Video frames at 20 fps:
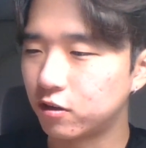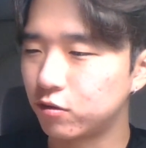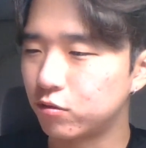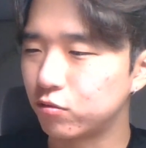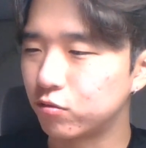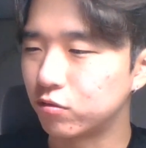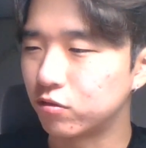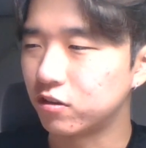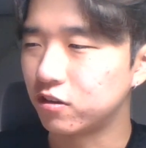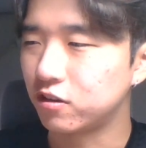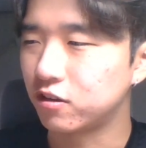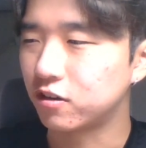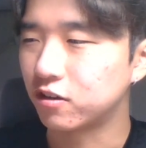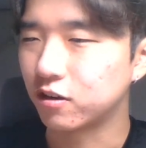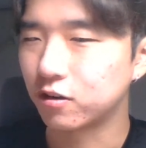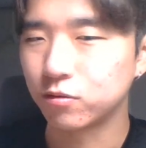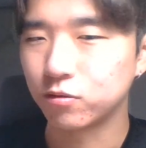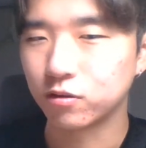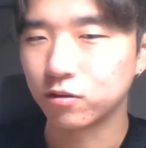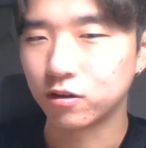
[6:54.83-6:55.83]
20.
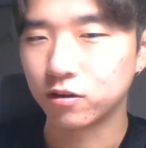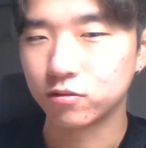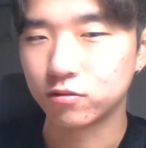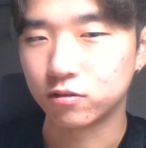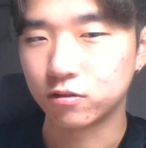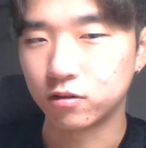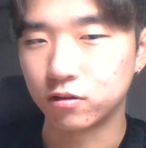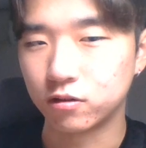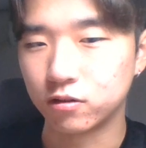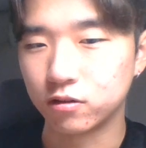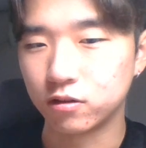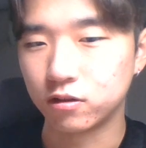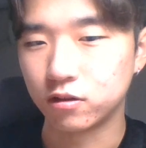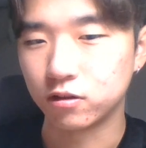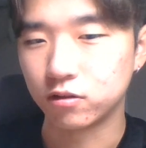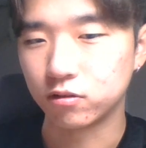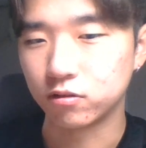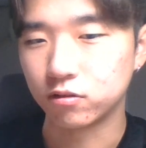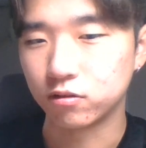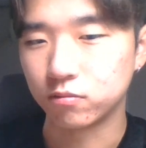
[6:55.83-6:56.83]
I don't know how to call it
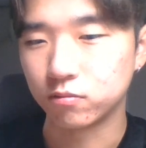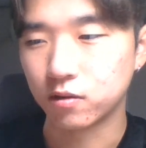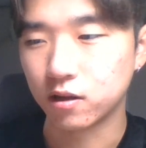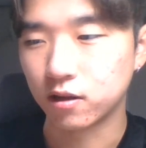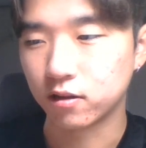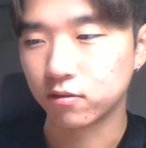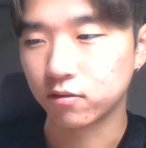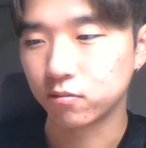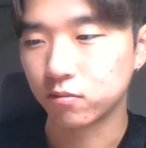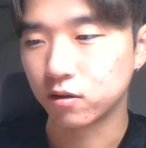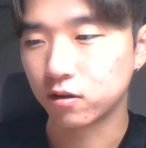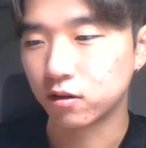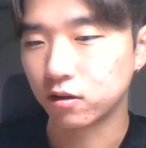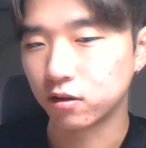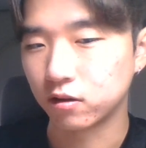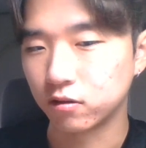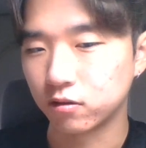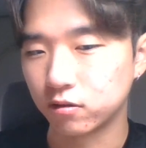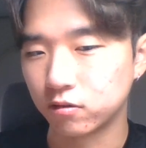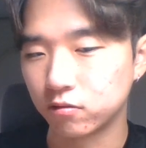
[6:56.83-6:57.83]
in
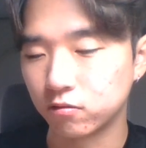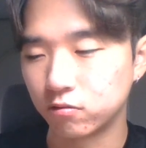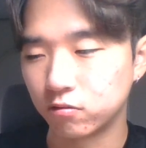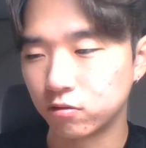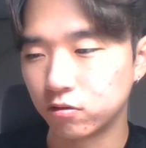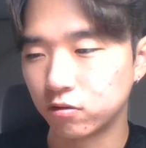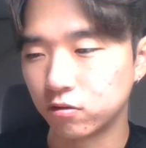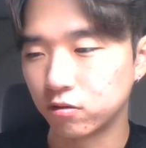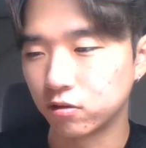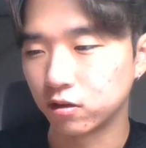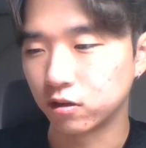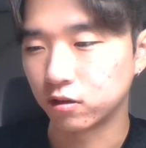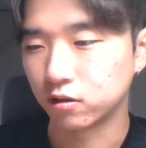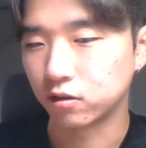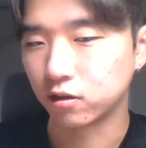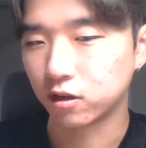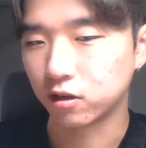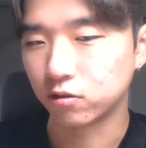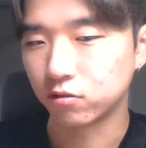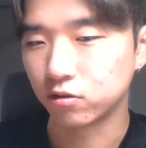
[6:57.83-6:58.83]
mathematic or like
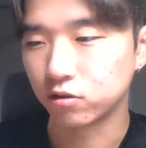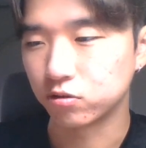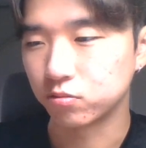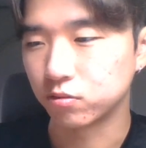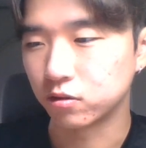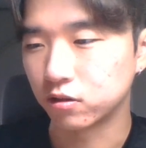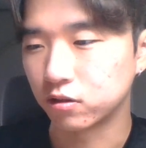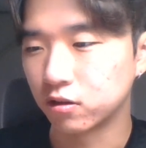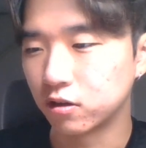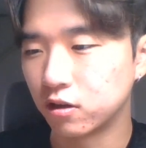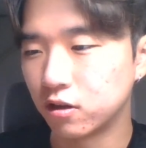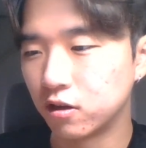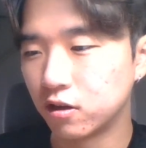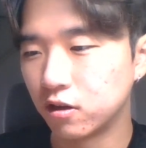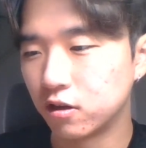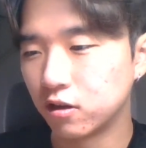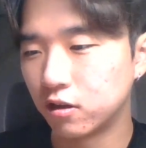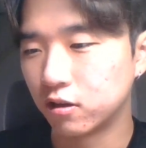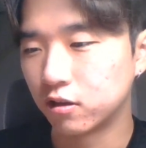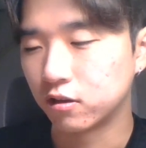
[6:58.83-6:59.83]
language, but
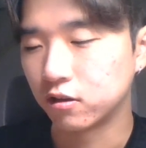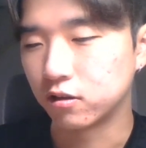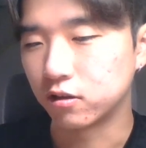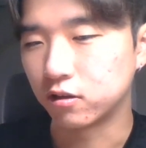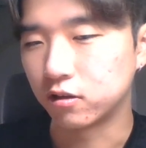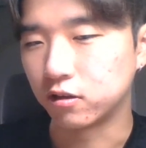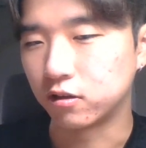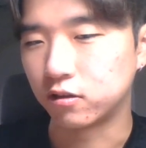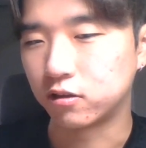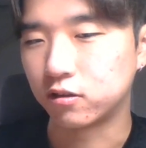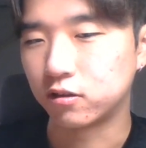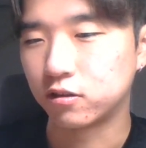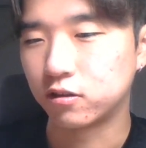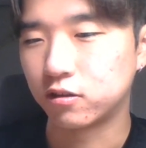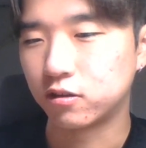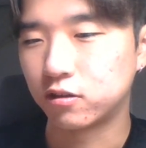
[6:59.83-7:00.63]
like